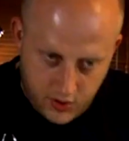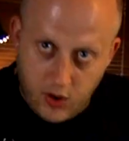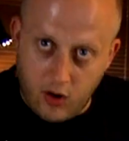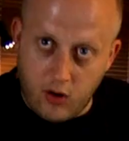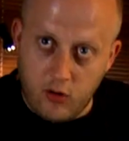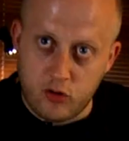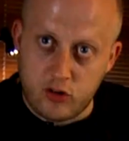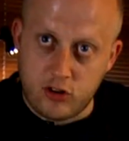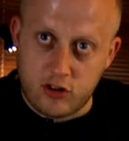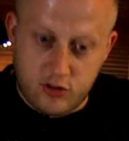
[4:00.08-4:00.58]

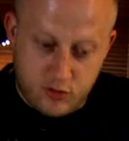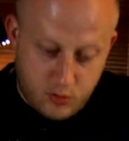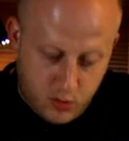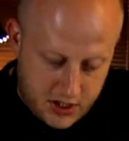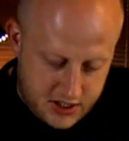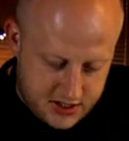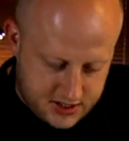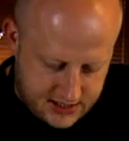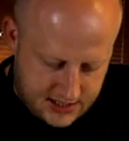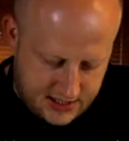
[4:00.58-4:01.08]
not just
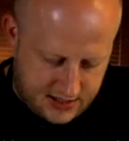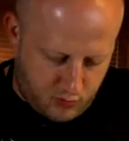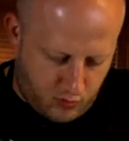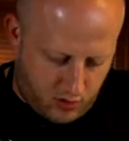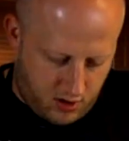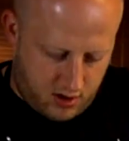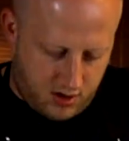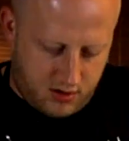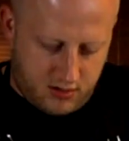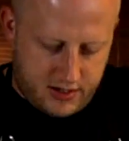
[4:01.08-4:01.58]
whisk it
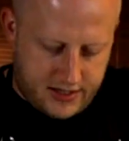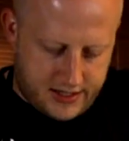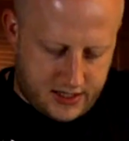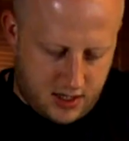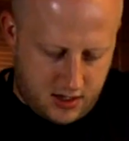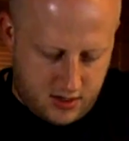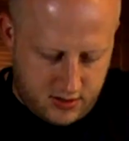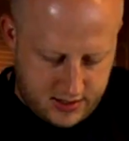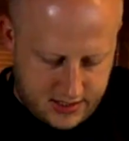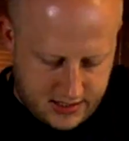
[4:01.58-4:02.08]
while it
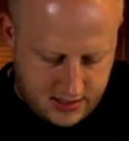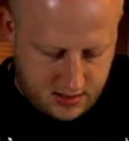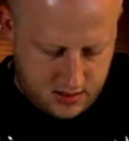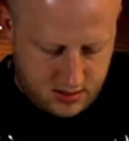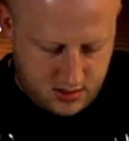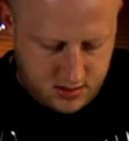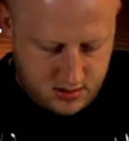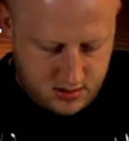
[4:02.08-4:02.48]
goes in?